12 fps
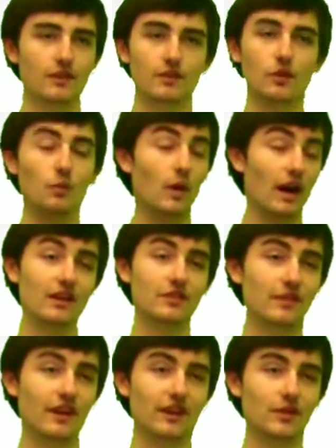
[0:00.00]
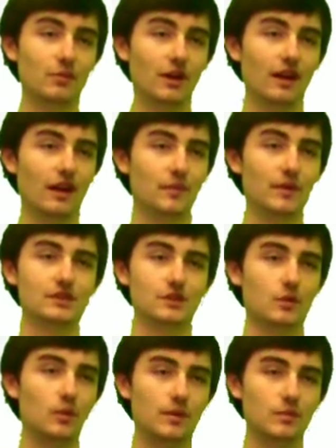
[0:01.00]
The Wildfire Prime is
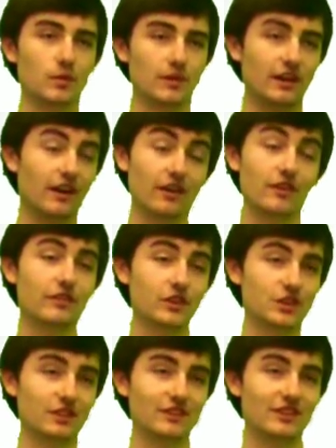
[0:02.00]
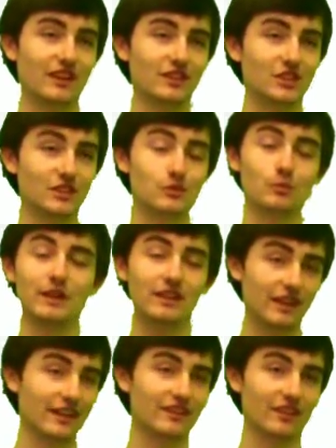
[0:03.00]
equipped with an artificial intelligence we
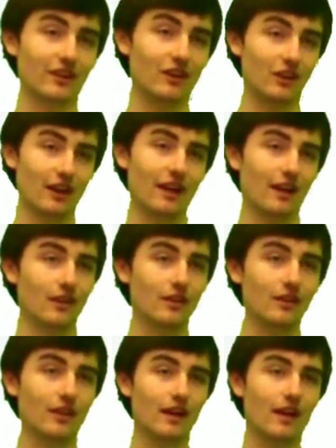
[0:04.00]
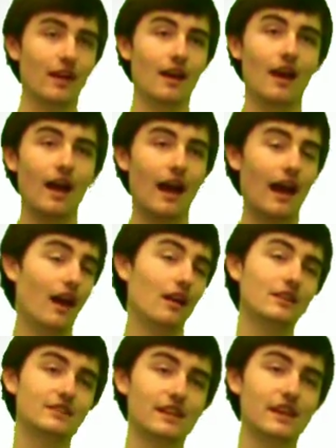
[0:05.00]
like to call HAL.
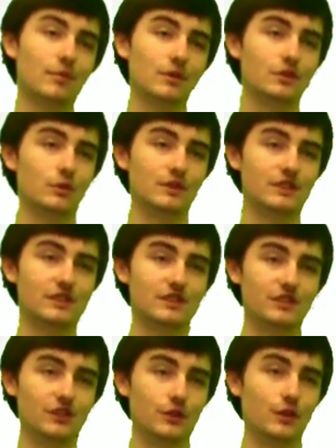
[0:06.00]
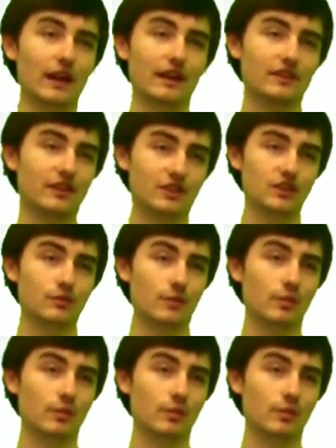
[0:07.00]
HAL is able to assist you at a touch of a